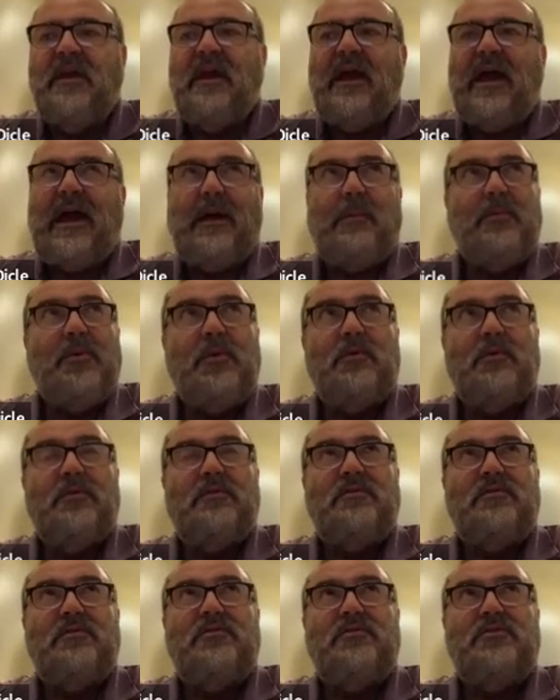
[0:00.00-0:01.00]
Apple
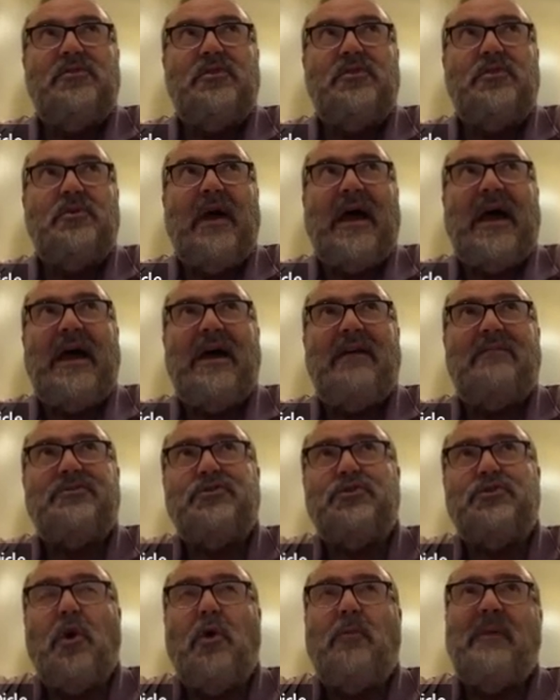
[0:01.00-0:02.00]
to have
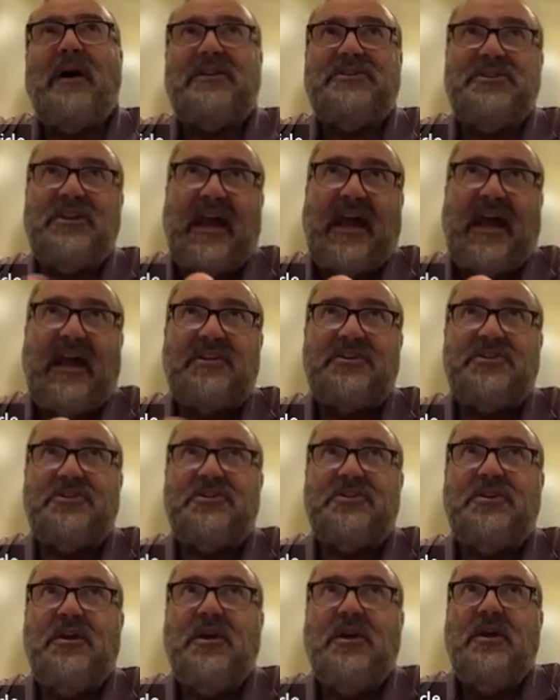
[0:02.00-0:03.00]
so much cash,
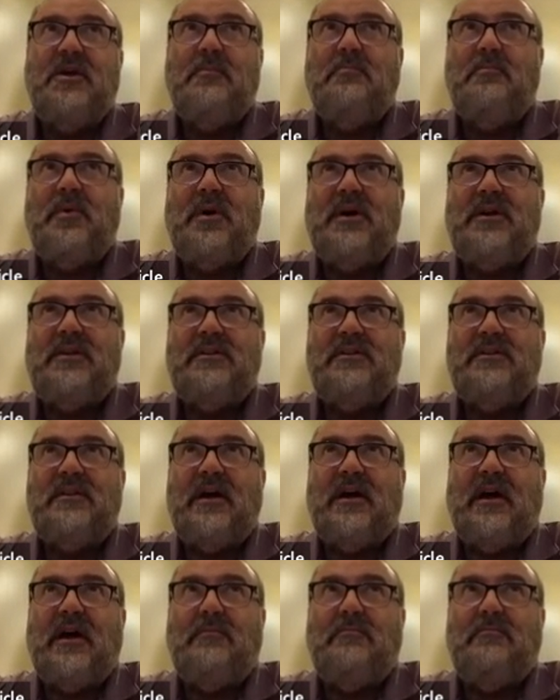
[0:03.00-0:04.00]
but
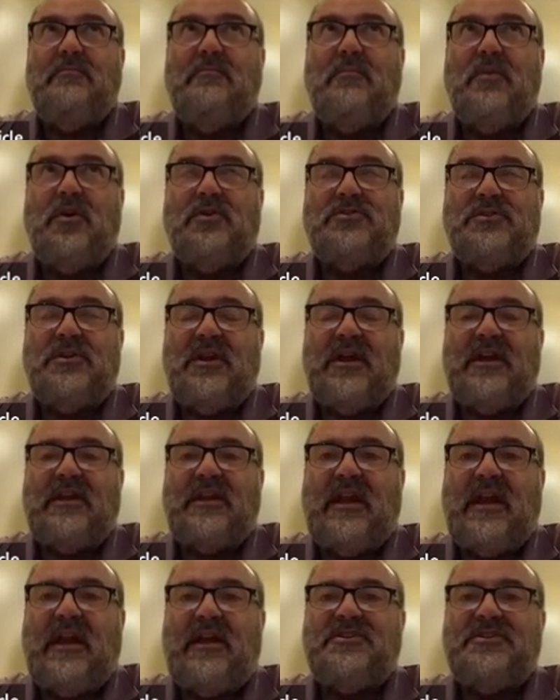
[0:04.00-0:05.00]
most of that
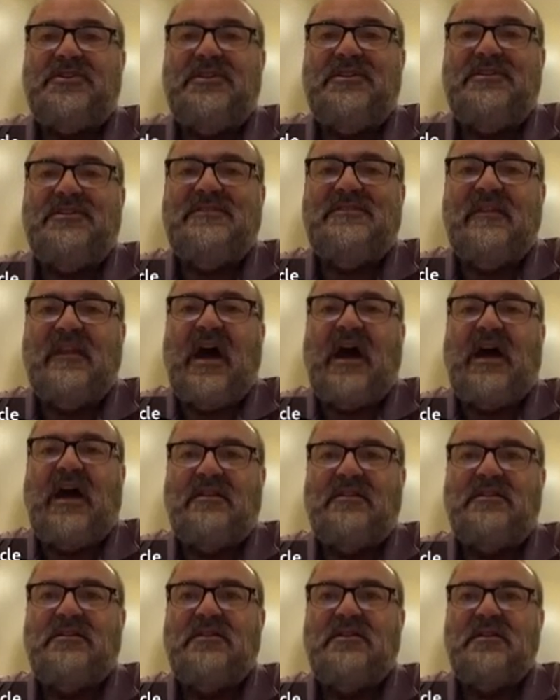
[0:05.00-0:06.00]
cash is
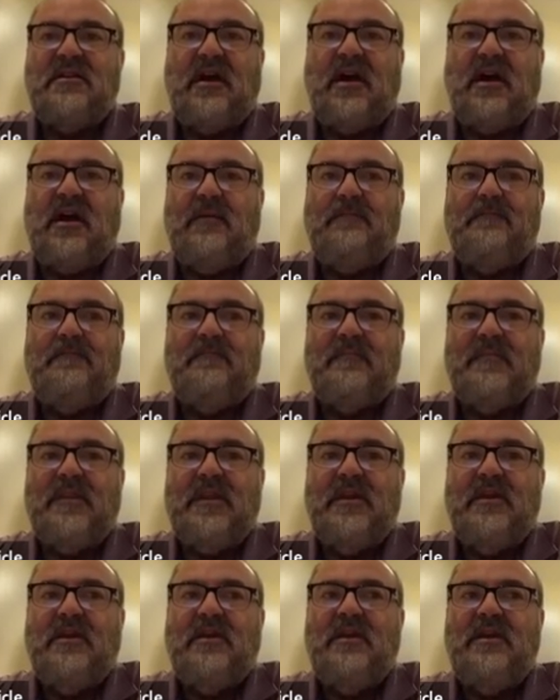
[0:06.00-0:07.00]
not
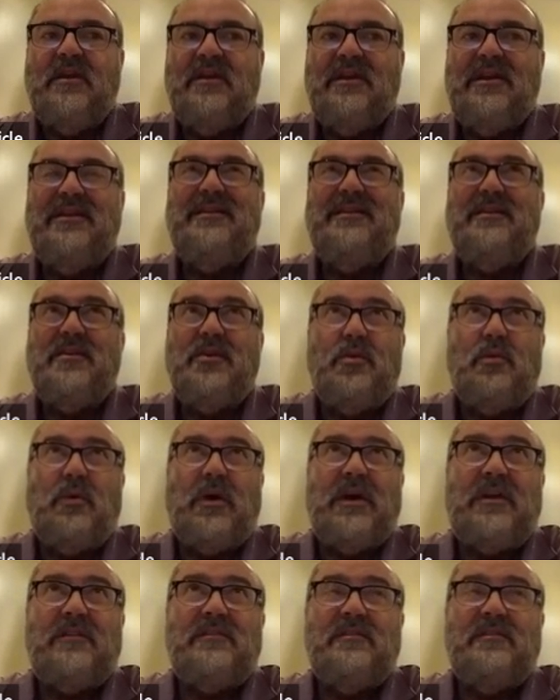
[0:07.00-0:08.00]
in the
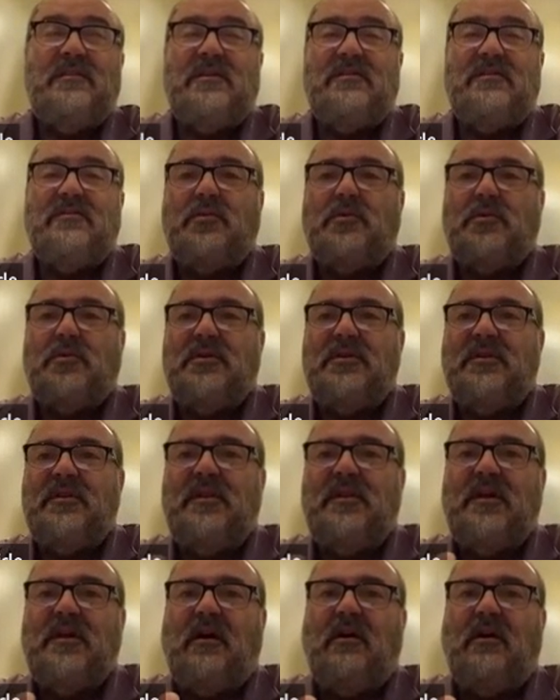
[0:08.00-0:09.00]
US, and therefore
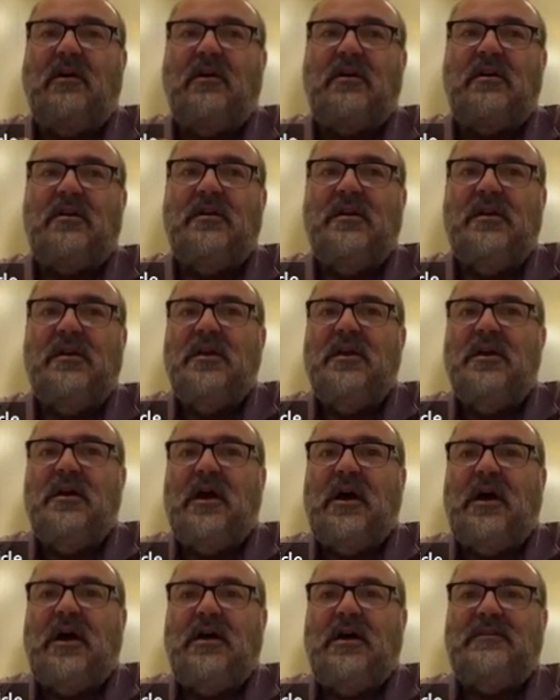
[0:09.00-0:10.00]
there are
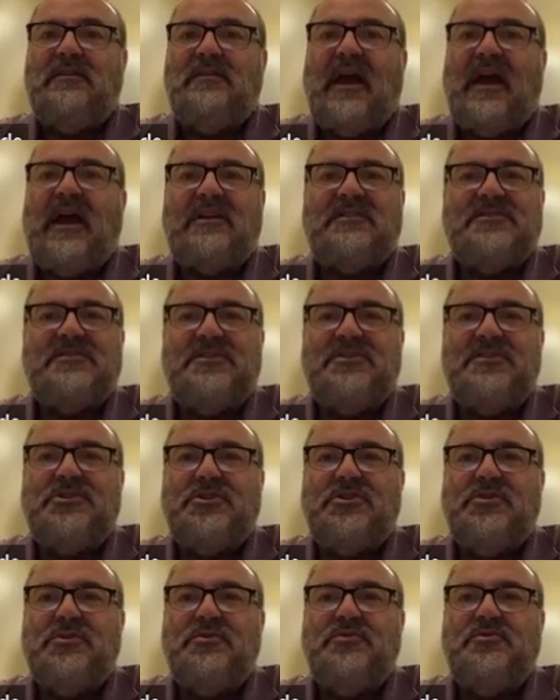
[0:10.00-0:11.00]
tax
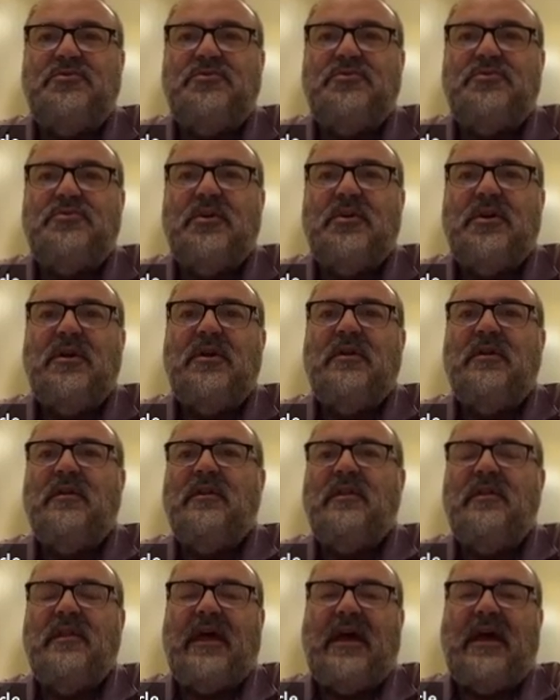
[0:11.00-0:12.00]
issues
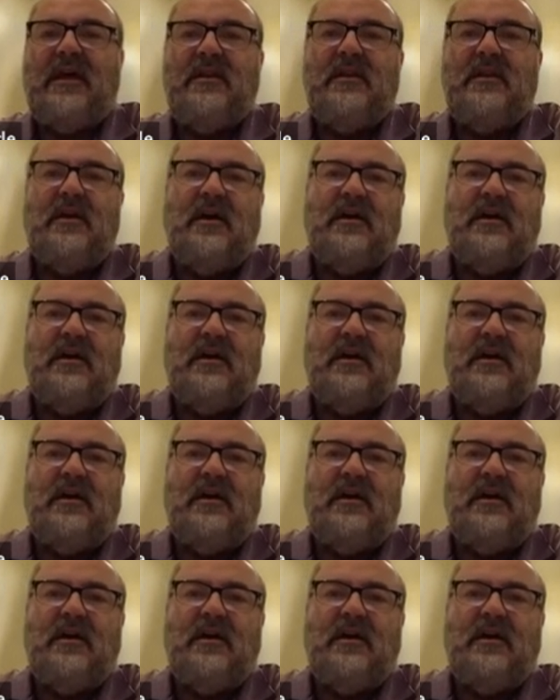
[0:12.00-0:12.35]
that